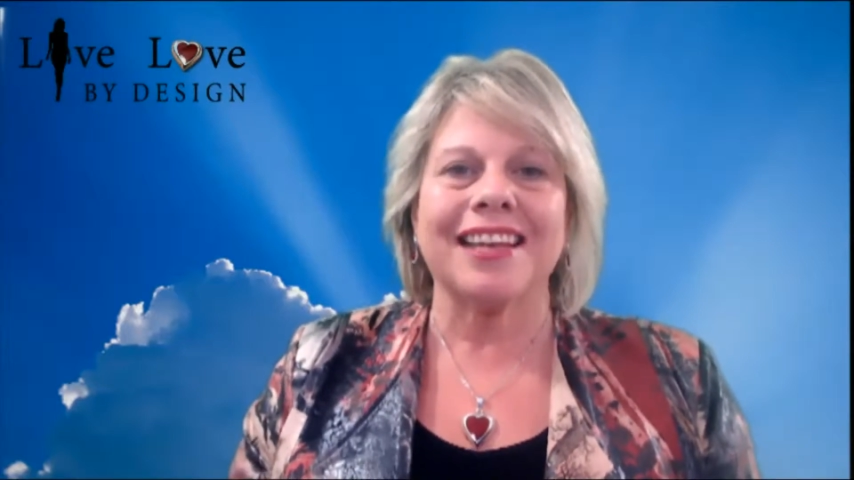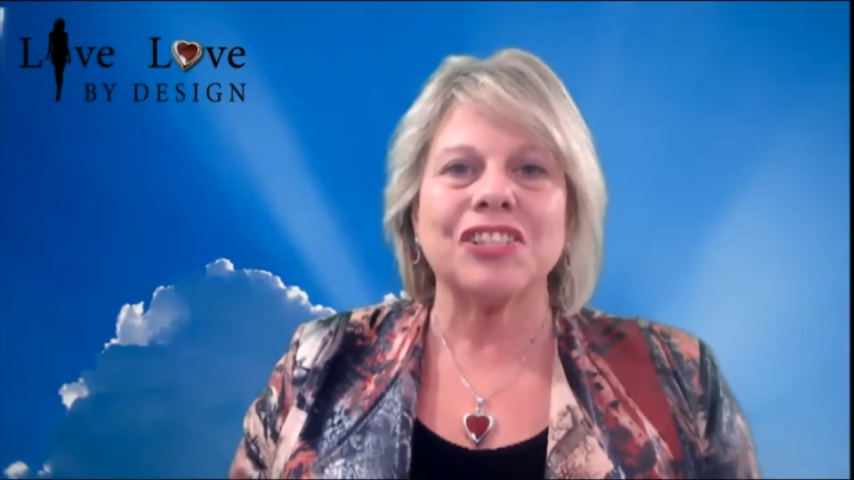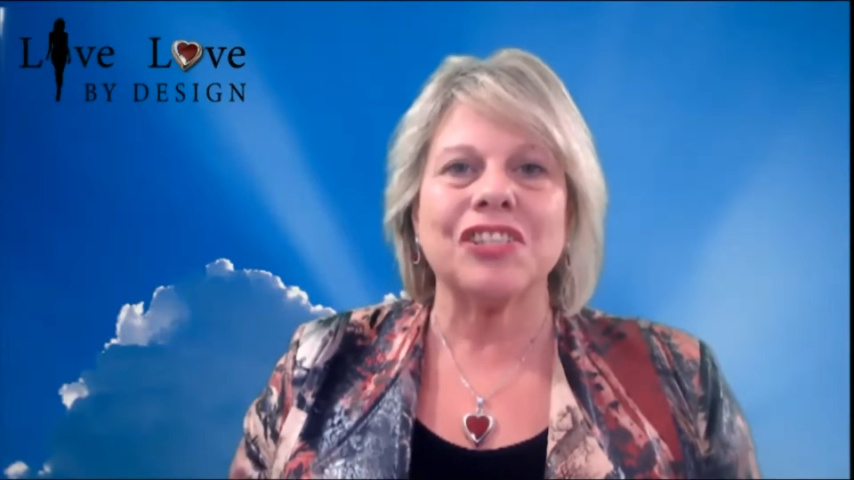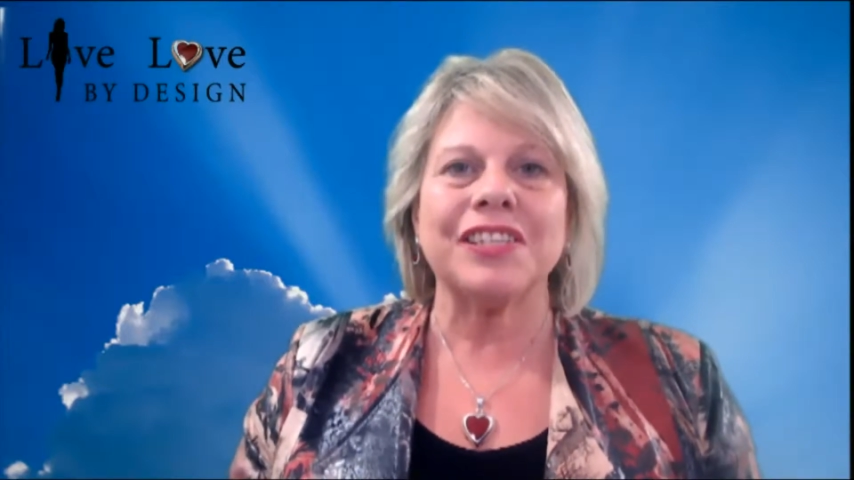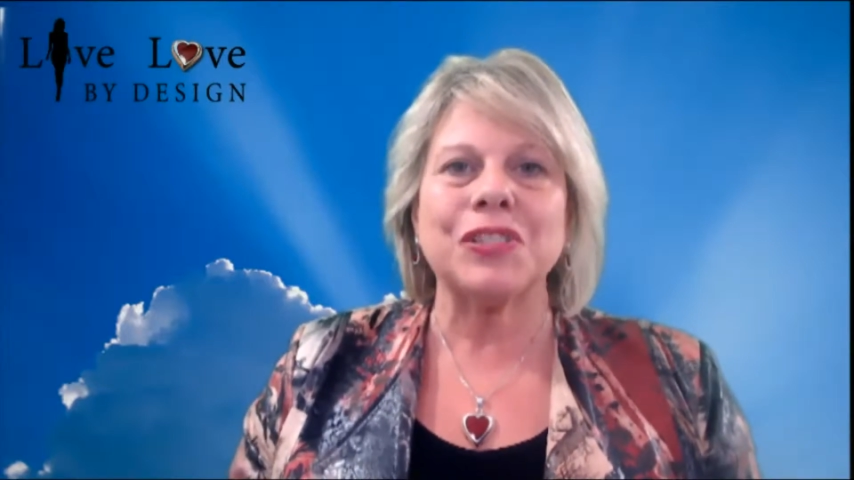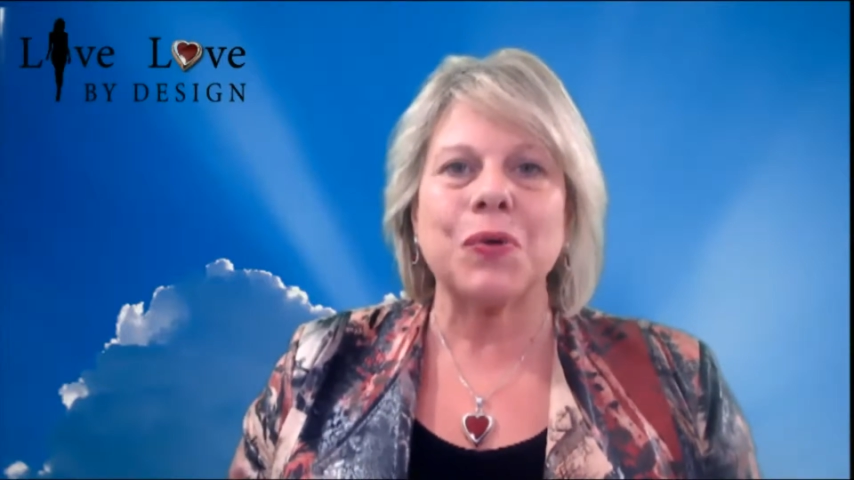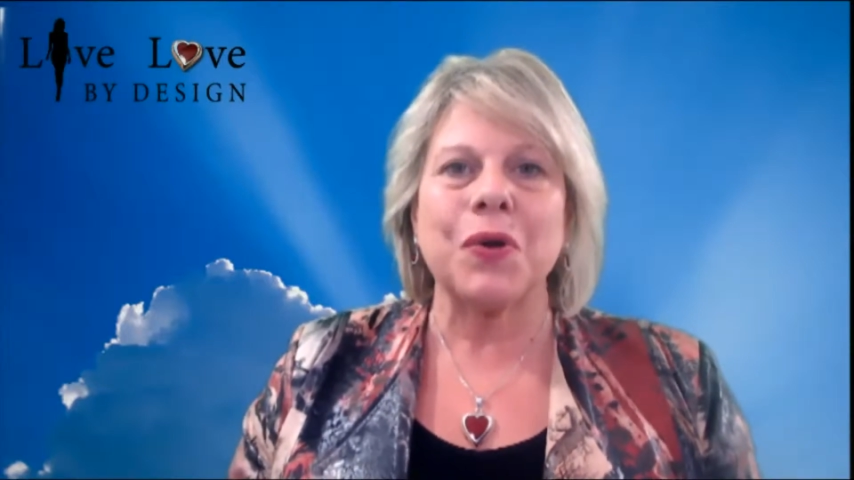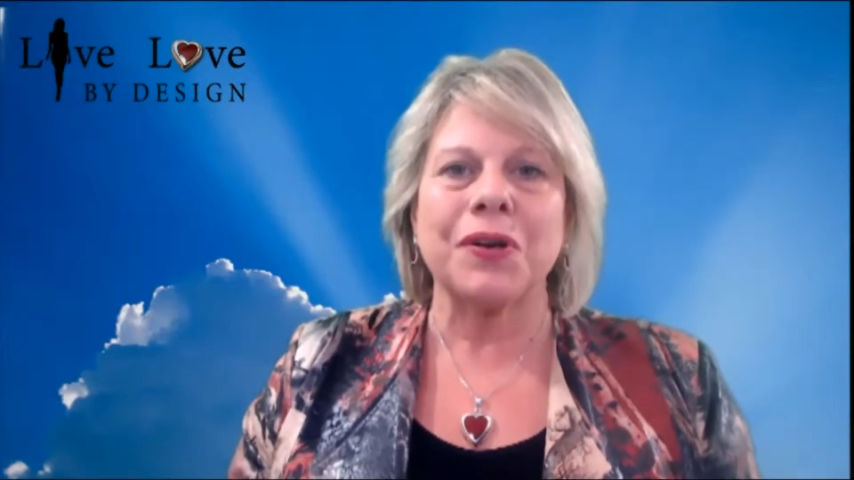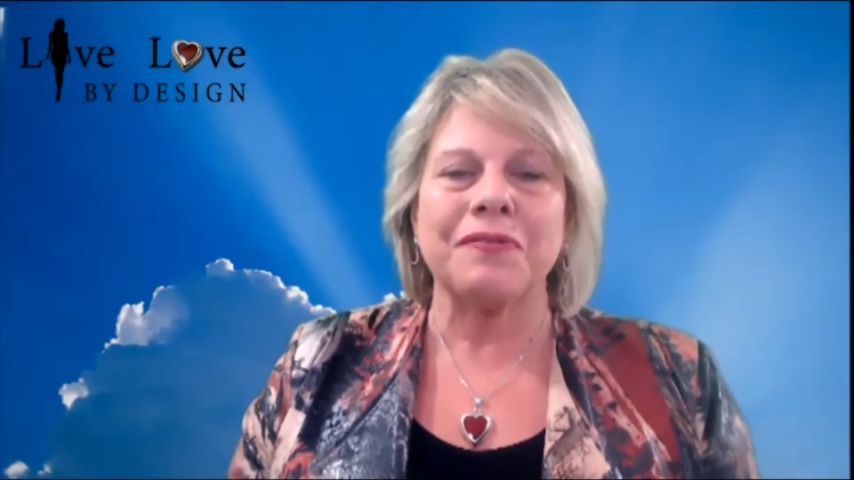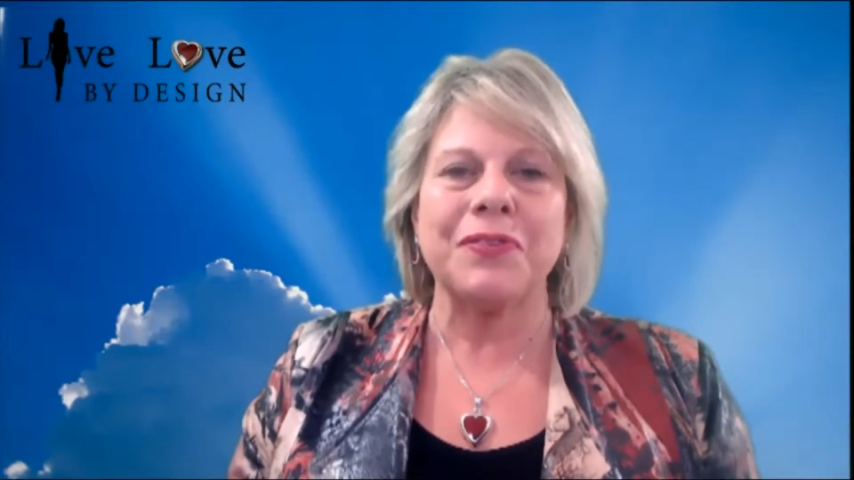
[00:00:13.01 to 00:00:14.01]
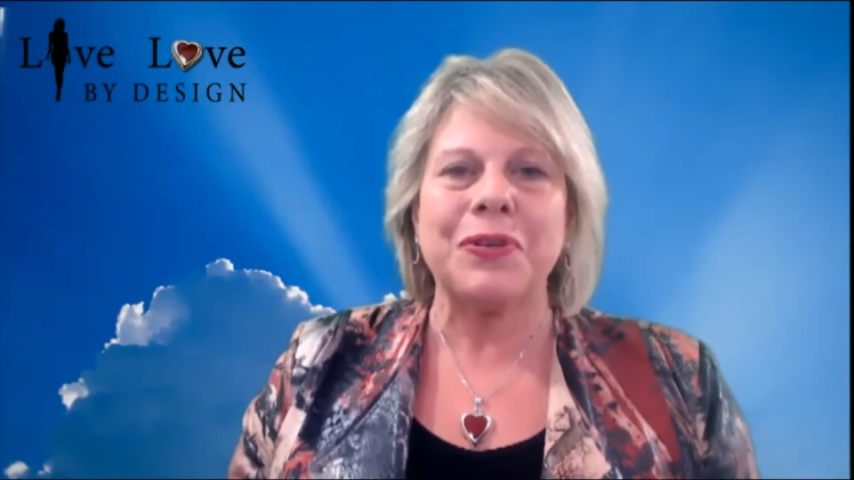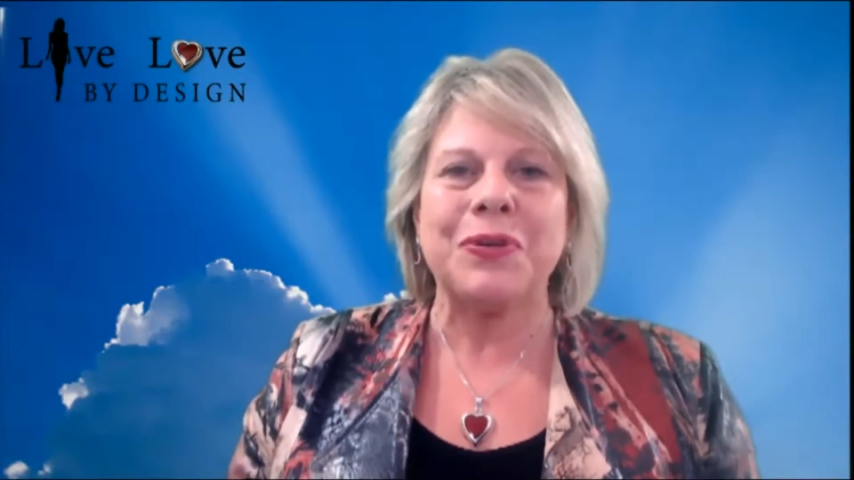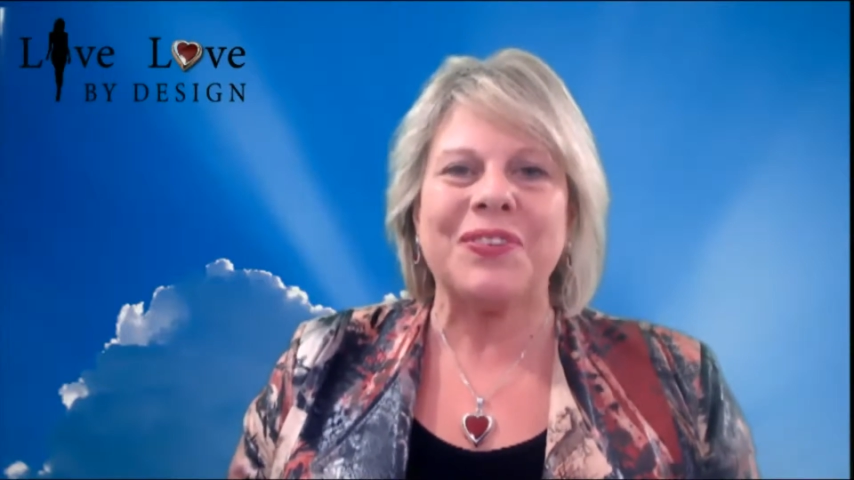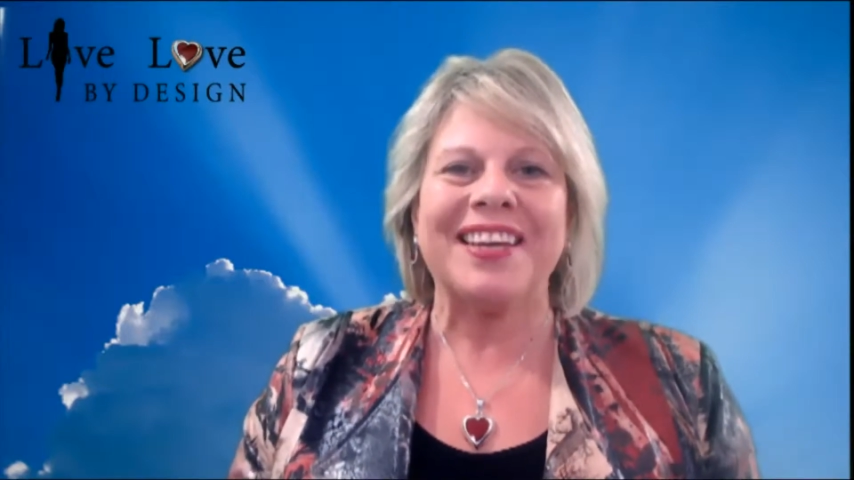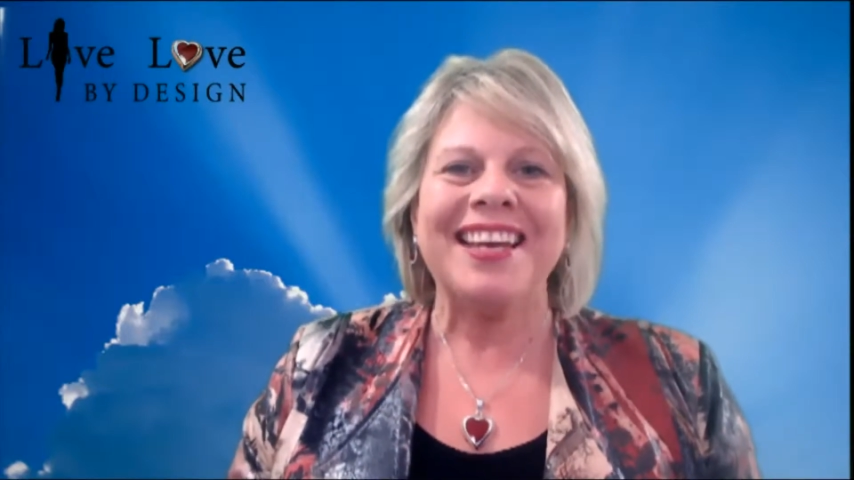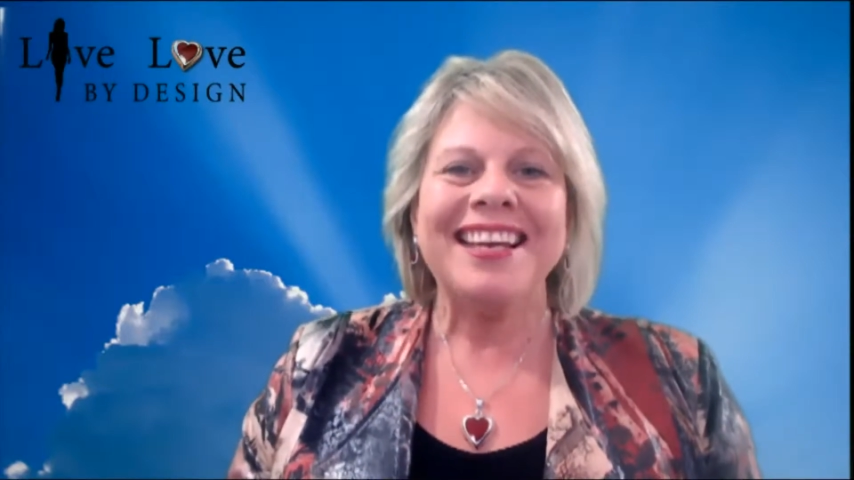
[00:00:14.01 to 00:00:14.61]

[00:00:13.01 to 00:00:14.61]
Actually, there's quite a few.